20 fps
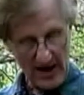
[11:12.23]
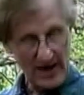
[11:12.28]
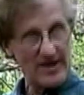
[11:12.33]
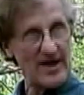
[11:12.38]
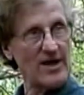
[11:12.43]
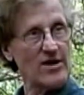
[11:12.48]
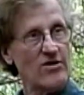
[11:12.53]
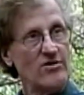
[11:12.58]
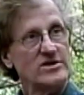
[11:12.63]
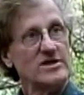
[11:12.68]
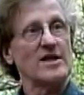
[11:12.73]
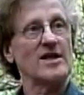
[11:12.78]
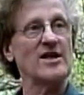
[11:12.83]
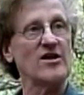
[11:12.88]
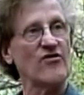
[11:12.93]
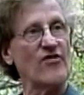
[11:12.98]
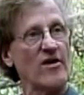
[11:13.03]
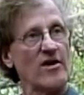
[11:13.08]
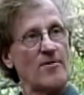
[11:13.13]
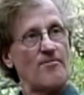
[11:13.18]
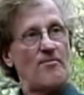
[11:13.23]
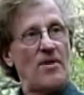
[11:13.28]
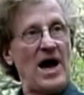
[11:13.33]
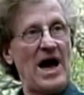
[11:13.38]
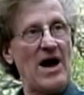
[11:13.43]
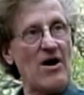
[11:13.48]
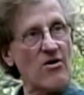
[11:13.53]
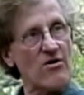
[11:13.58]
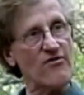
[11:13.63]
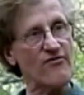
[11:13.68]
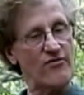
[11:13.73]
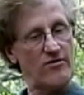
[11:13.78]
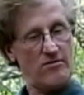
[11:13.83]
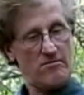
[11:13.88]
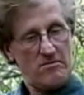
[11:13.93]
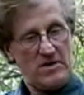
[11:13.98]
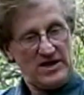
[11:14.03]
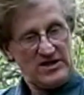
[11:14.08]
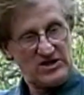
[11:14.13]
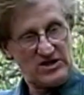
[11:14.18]
Then using these very powerful
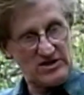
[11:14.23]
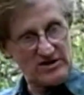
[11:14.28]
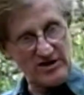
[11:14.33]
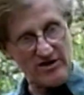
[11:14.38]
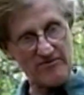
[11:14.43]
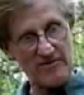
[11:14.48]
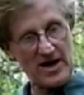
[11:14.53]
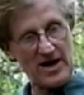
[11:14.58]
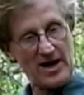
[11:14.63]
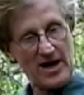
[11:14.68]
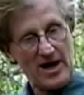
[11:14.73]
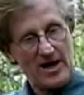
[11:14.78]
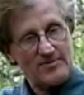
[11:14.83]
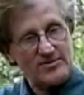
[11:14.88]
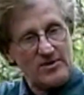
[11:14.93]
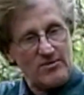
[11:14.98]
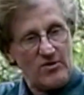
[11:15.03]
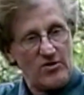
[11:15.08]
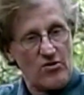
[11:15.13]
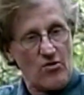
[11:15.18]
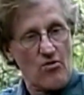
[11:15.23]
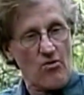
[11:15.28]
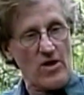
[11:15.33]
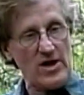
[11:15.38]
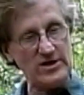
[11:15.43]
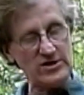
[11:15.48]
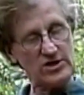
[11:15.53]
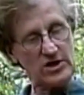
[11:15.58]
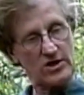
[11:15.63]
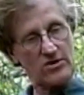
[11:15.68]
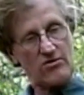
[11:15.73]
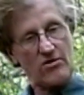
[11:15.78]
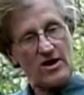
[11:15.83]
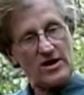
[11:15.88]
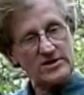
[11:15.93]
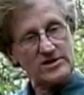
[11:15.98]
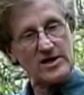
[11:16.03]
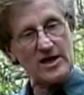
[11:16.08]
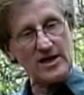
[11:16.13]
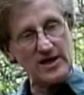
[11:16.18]
muscles of my arms, I'm going to wrench
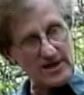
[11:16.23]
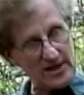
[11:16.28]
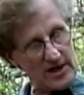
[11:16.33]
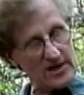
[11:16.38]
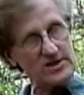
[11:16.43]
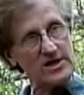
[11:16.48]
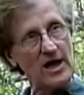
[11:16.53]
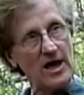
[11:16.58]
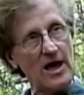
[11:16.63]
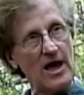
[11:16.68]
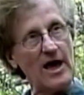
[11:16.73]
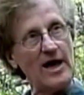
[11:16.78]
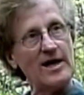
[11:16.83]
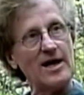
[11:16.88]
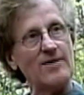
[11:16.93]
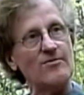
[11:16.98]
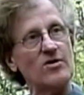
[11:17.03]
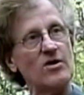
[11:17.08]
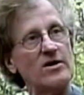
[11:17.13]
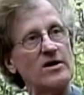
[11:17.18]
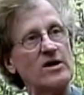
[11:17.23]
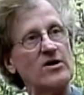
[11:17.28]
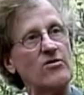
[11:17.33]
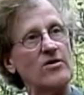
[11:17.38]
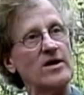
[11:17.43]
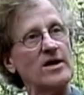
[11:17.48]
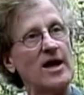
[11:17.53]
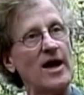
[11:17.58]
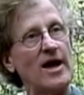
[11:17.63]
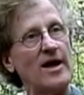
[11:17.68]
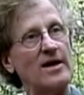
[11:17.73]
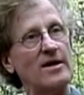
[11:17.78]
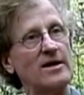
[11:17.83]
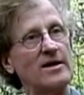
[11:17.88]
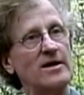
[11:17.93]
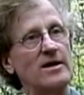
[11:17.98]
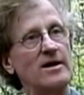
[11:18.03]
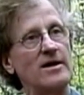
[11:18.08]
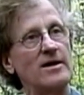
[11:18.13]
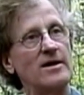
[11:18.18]
across like this, and I'm going to create
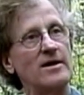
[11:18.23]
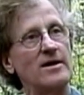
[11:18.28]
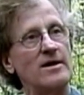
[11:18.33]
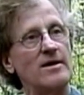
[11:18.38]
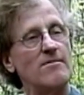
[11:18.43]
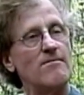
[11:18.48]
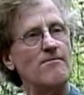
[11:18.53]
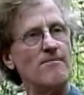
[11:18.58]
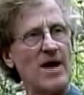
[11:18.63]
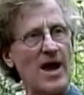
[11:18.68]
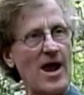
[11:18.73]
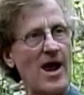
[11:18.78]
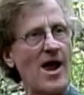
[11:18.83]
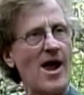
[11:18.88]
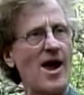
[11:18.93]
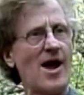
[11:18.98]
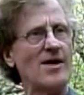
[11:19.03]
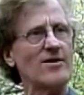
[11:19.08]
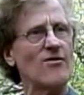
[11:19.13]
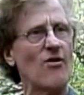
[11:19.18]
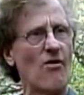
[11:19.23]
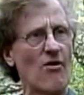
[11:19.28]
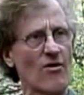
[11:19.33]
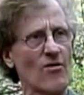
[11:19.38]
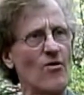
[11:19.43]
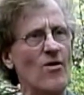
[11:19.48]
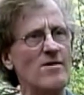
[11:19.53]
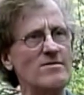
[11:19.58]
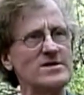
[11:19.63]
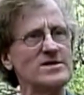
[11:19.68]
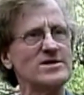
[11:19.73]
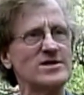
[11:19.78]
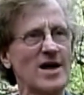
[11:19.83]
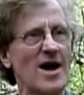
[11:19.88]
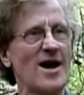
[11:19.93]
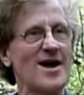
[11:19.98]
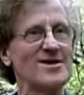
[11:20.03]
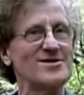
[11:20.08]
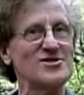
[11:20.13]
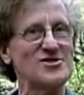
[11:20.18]
man or
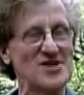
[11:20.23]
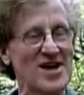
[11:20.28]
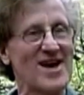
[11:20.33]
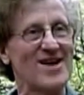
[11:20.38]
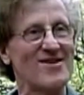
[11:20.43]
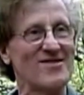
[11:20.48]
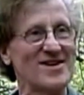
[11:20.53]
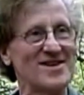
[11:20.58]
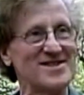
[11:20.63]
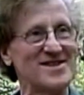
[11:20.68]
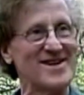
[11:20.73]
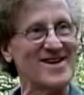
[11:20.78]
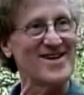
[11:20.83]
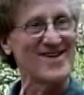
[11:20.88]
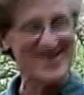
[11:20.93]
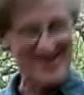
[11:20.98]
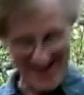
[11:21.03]
woman-sized shavings here.